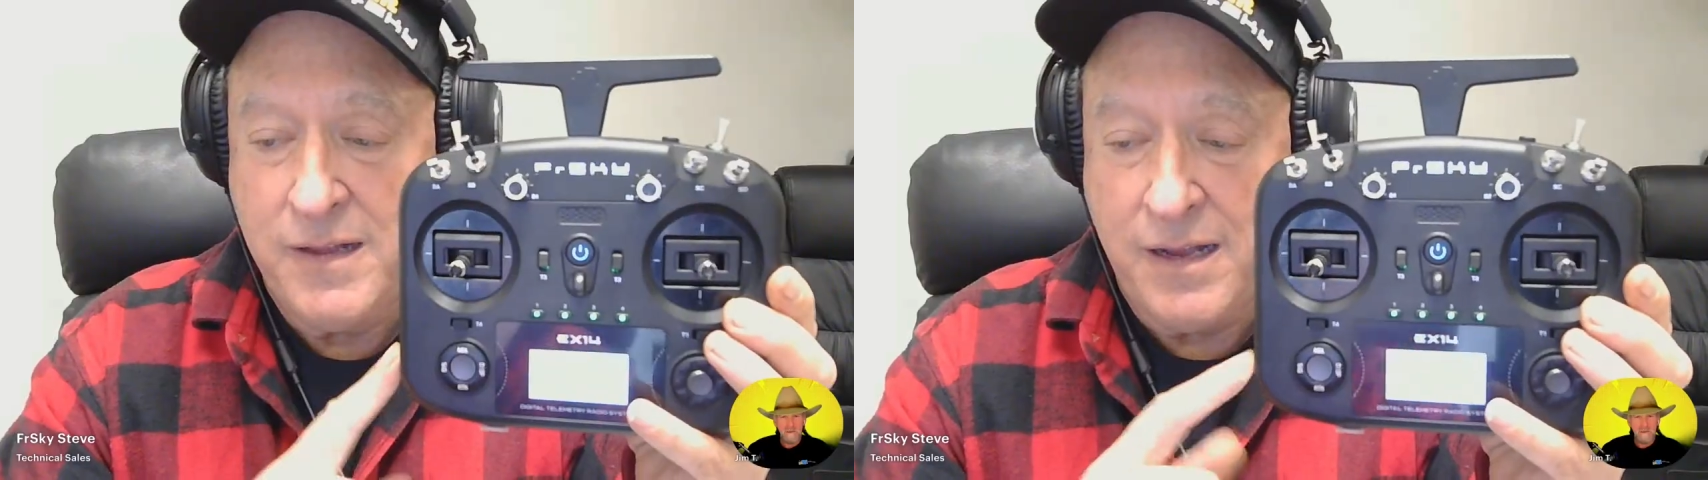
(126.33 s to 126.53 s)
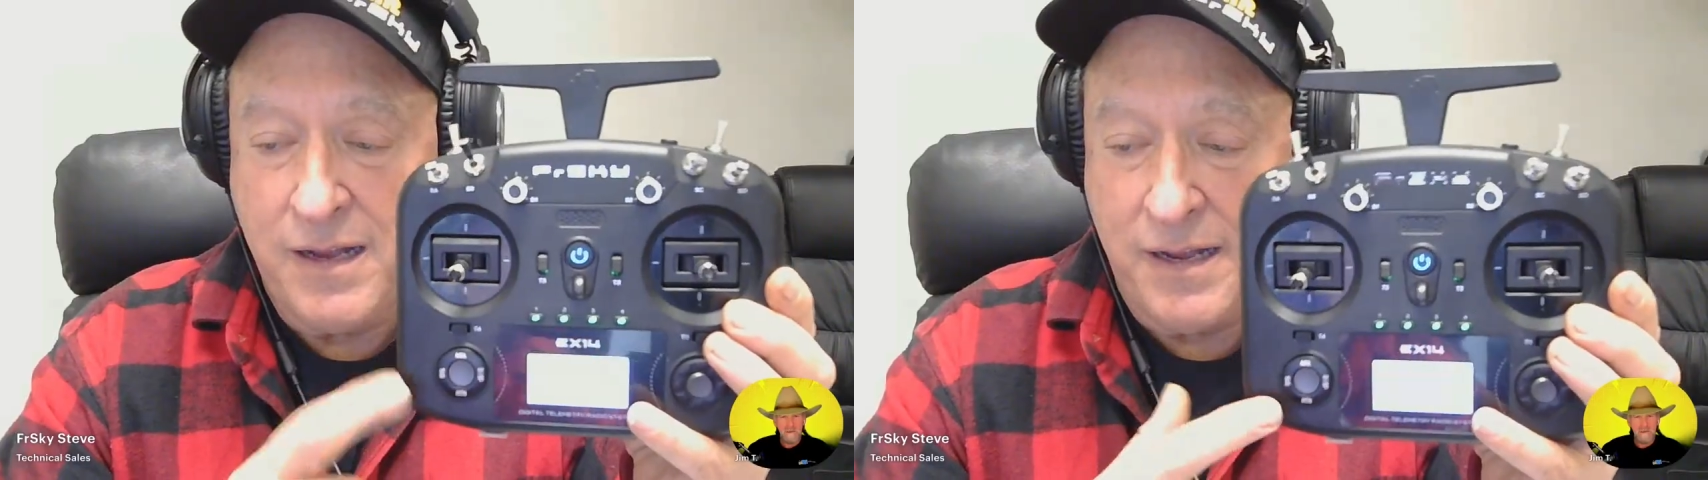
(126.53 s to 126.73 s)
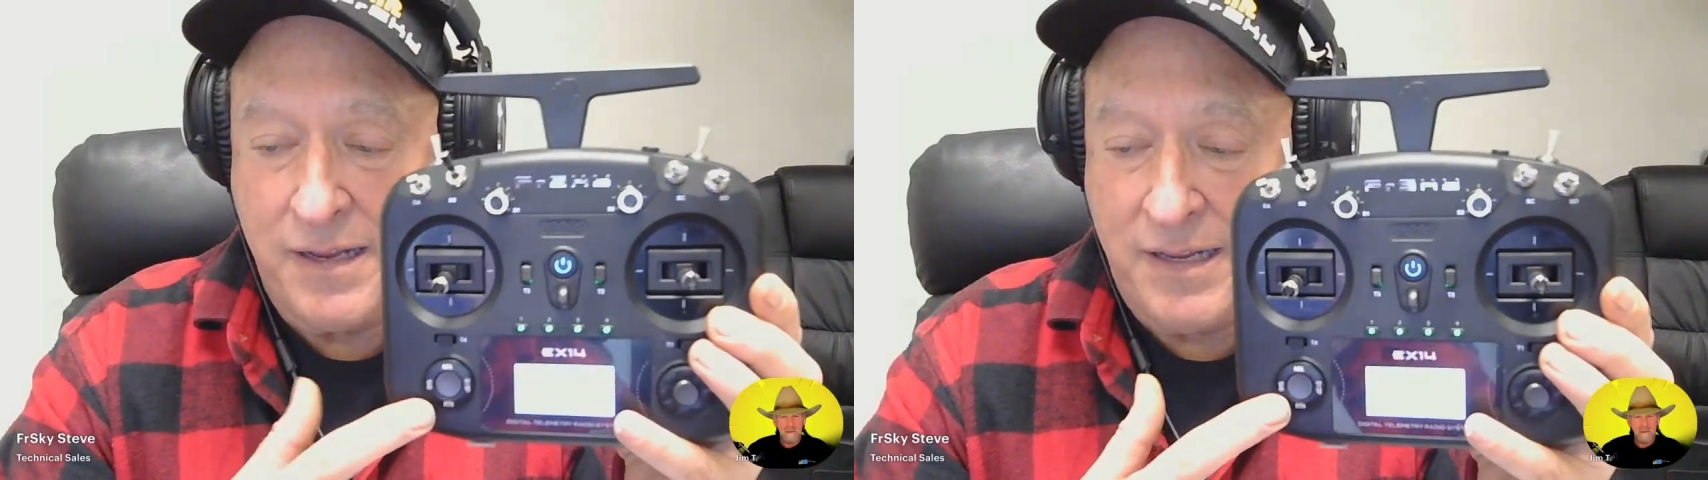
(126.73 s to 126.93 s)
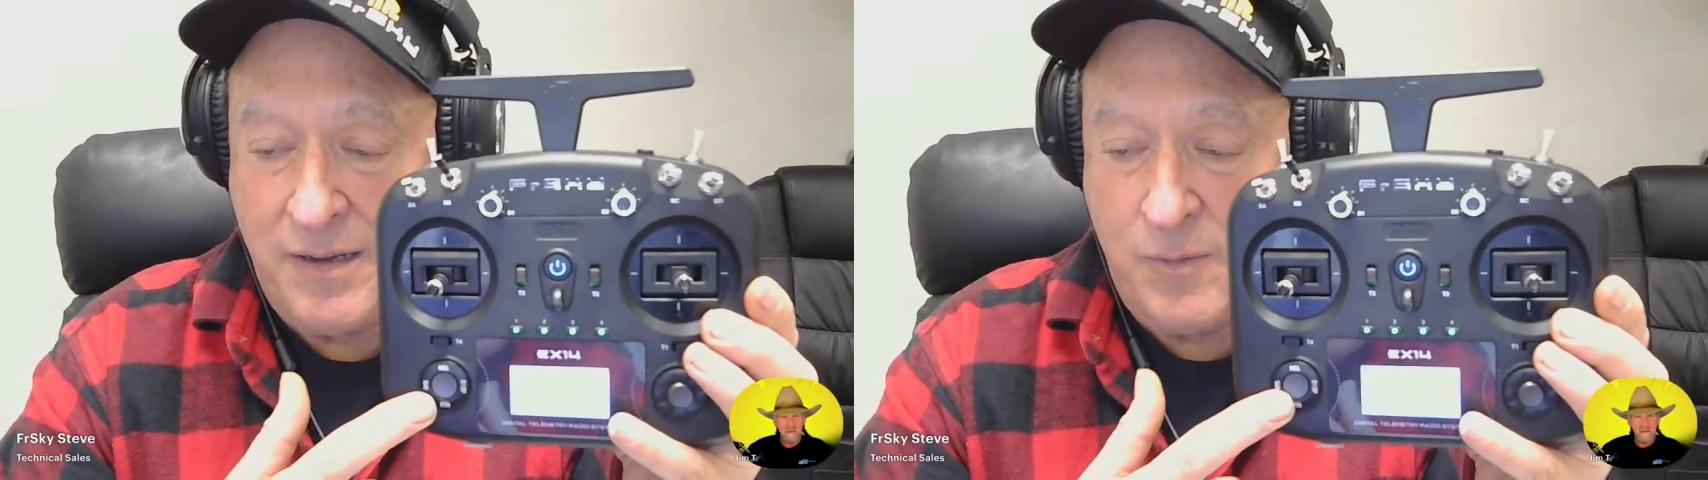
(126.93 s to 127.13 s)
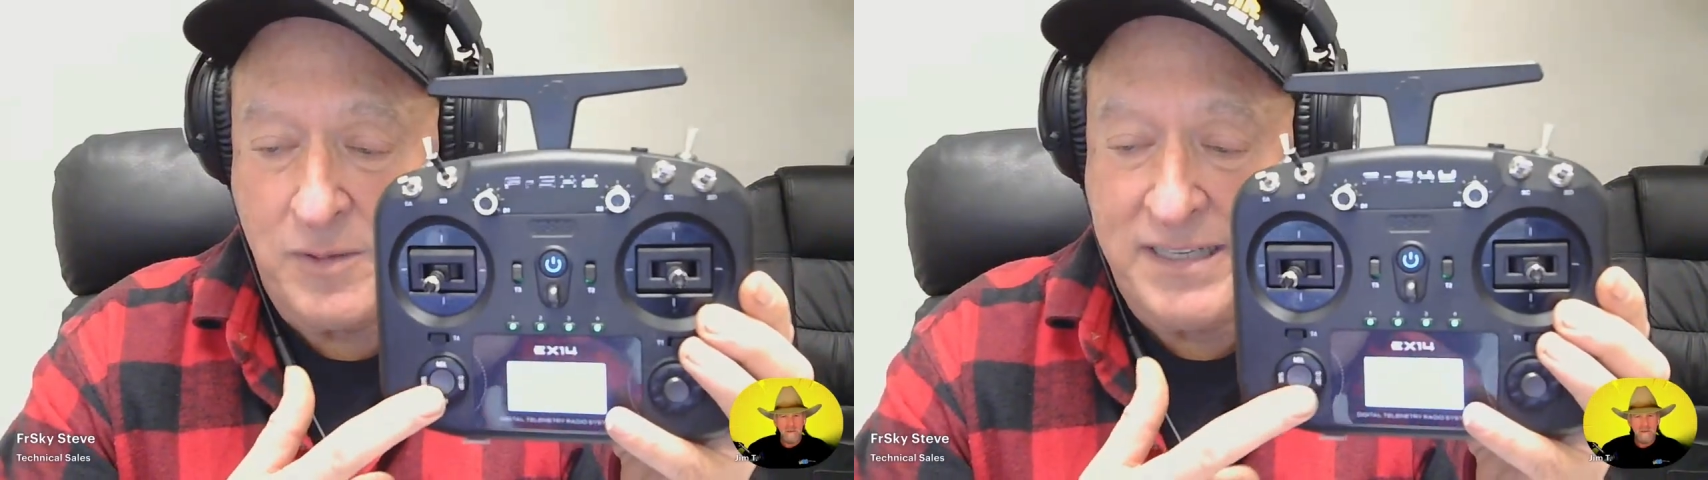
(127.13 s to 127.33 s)
uh,
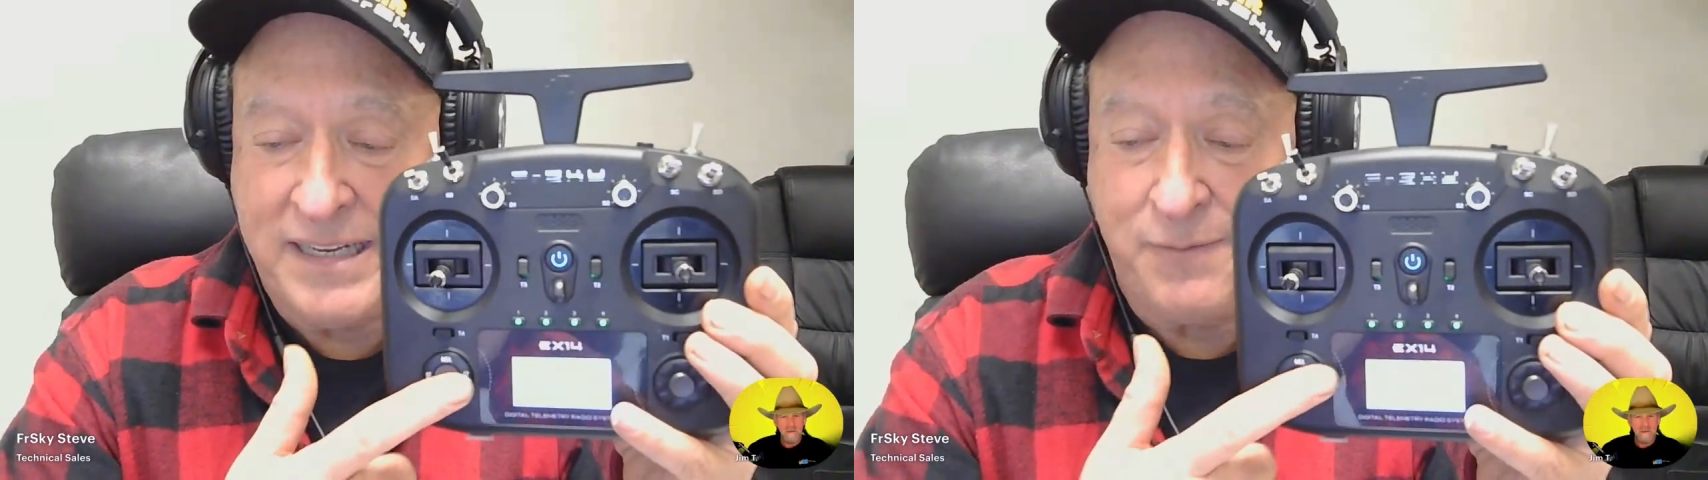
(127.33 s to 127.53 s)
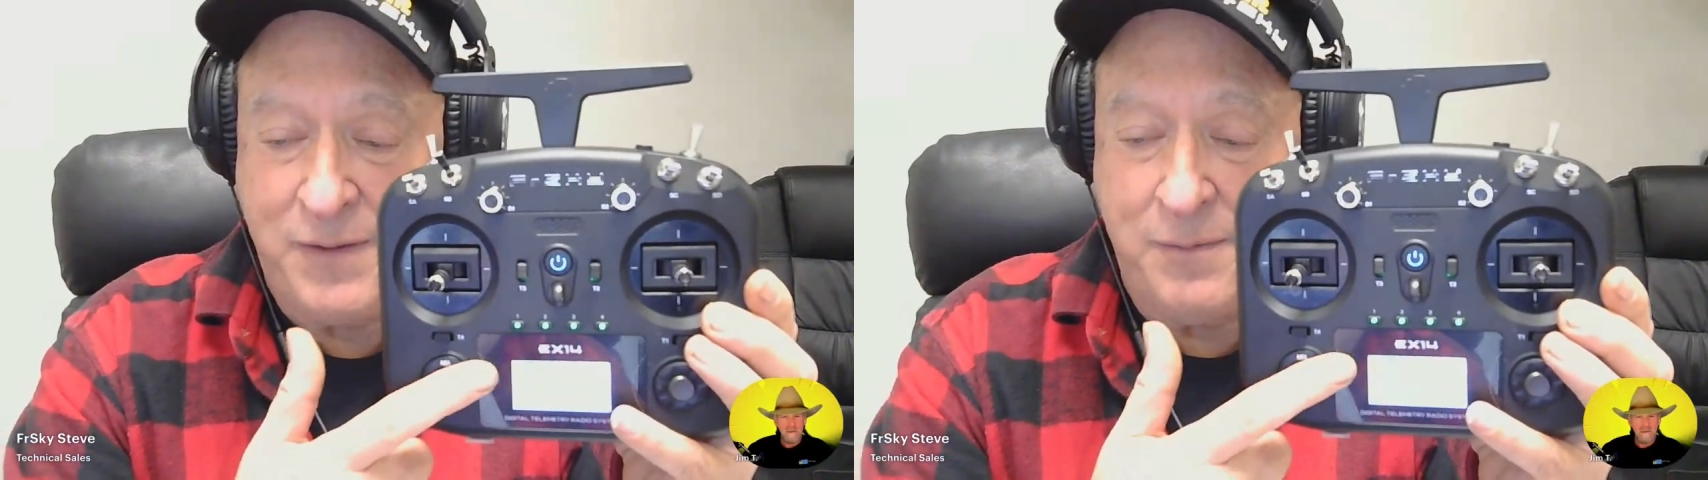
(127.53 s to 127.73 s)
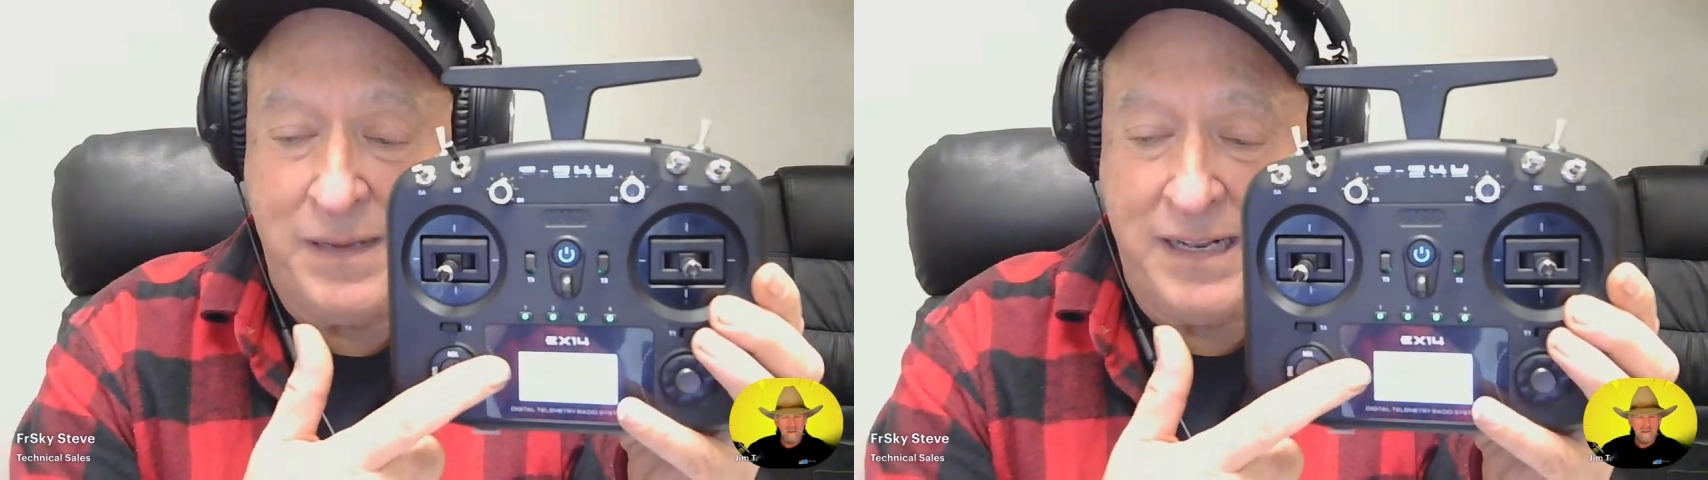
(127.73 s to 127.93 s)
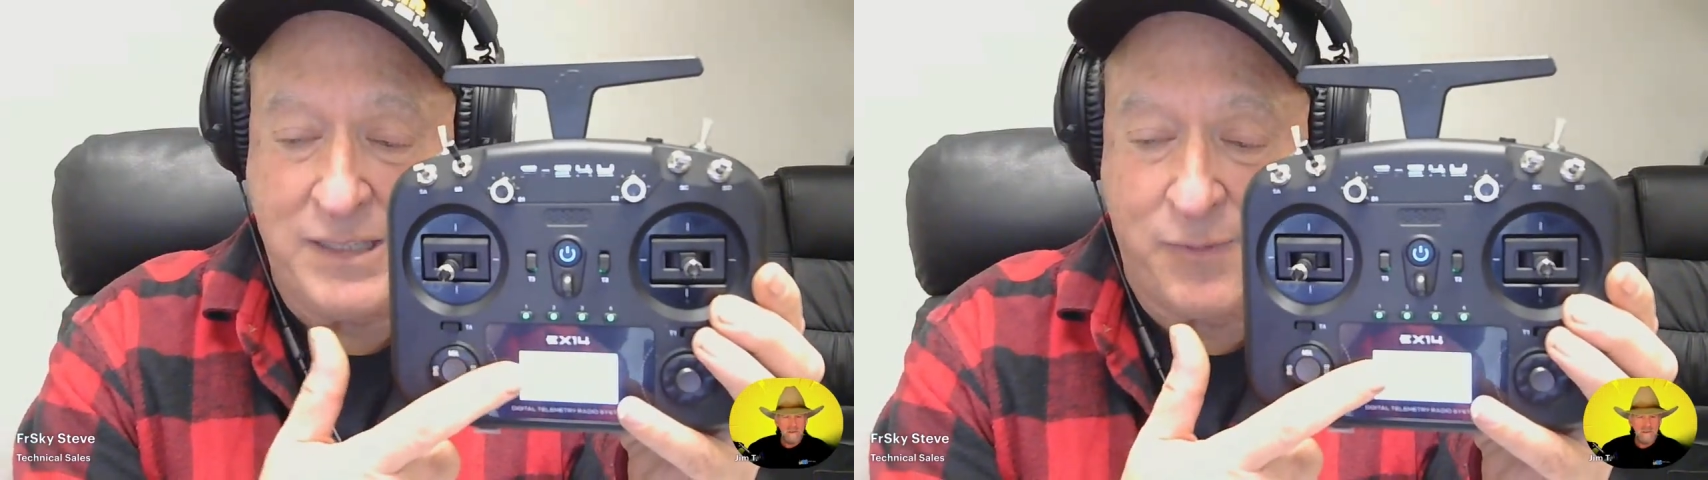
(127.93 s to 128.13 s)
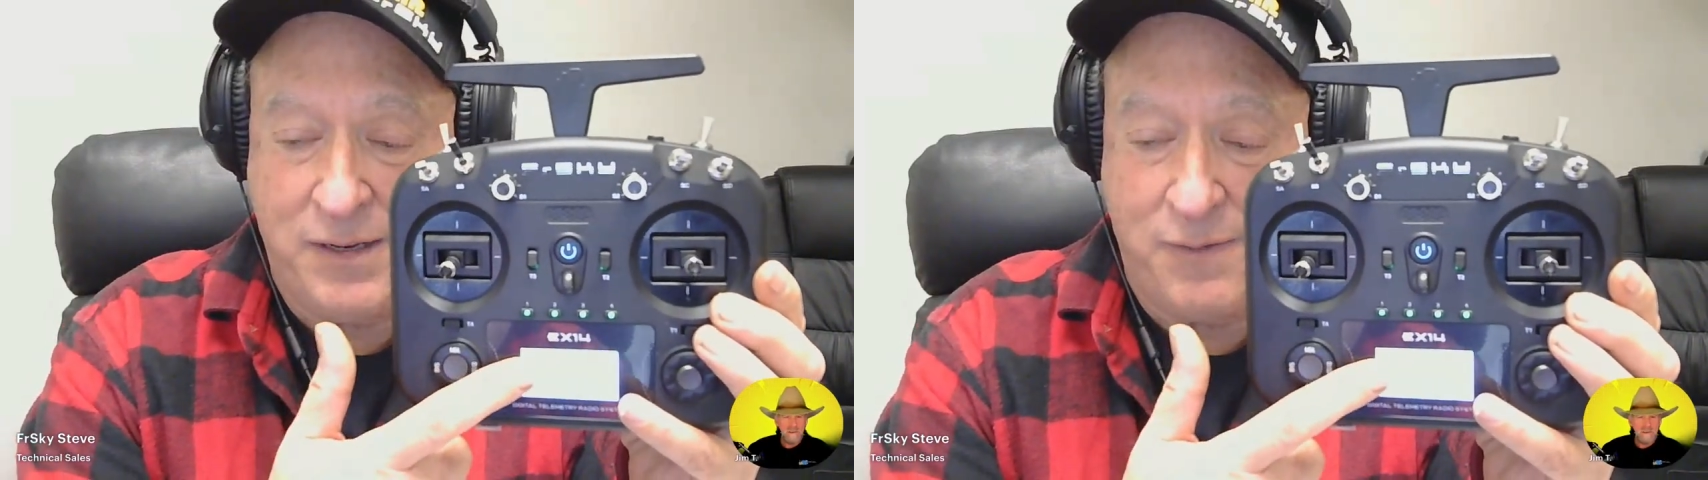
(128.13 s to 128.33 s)
it will take a few minutes
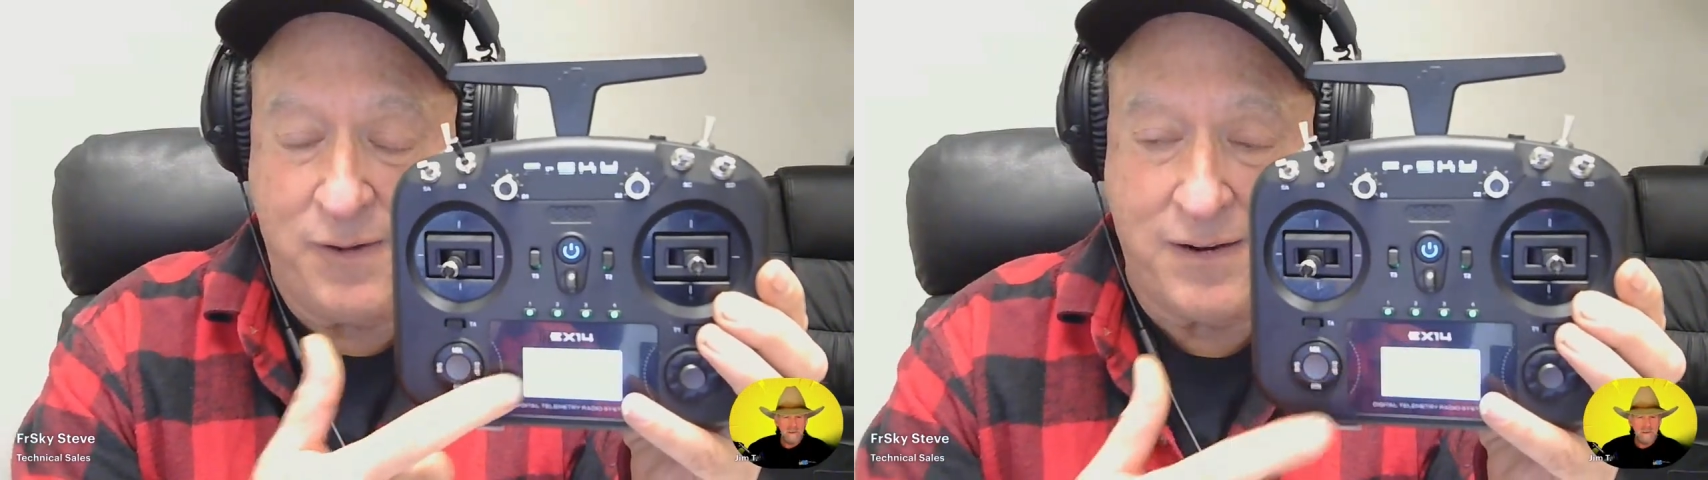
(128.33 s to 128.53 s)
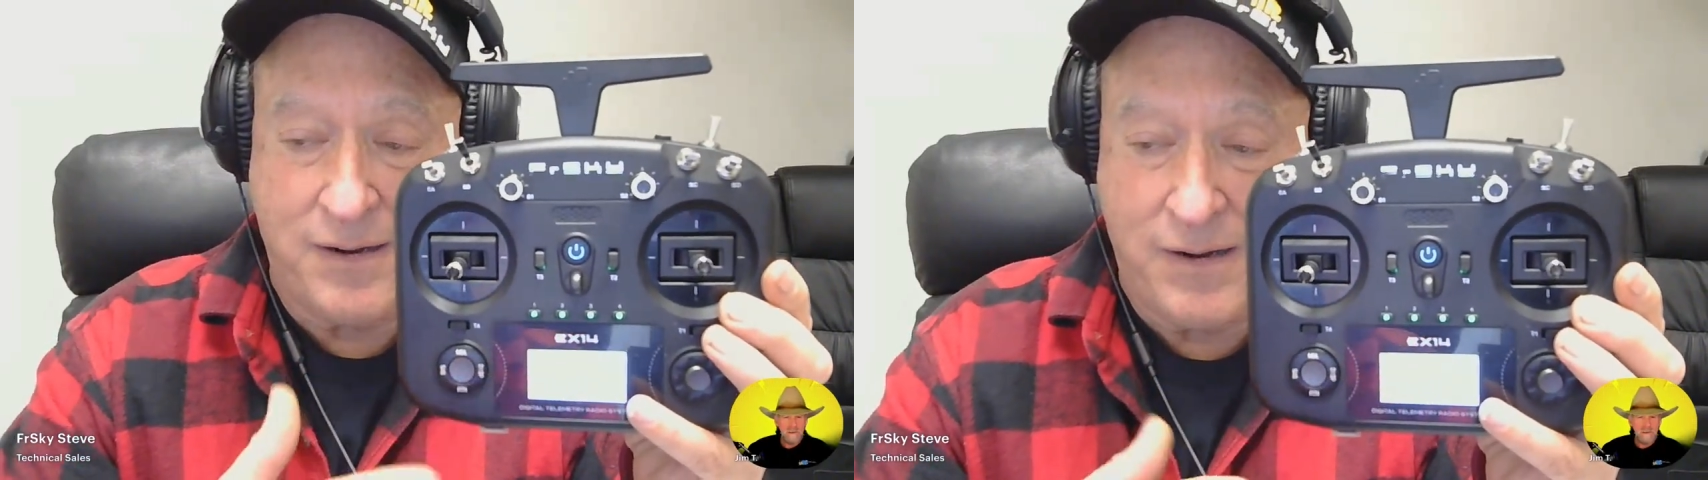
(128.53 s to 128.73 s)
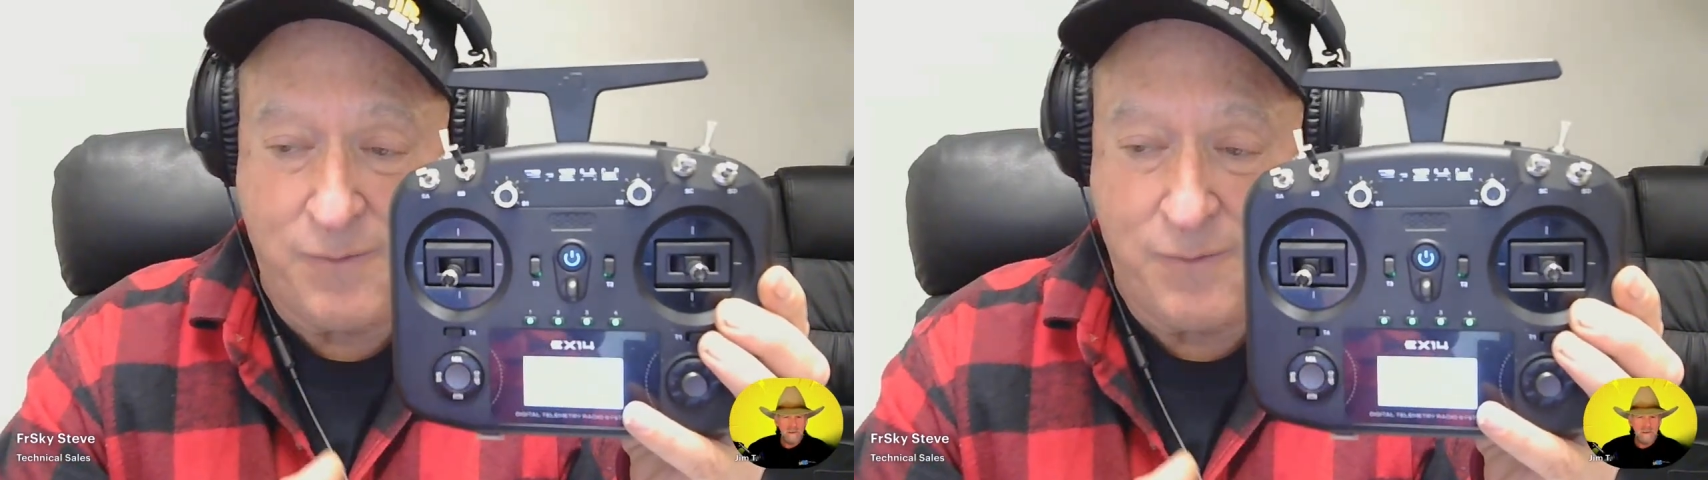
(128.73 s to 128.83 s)
for you to figure,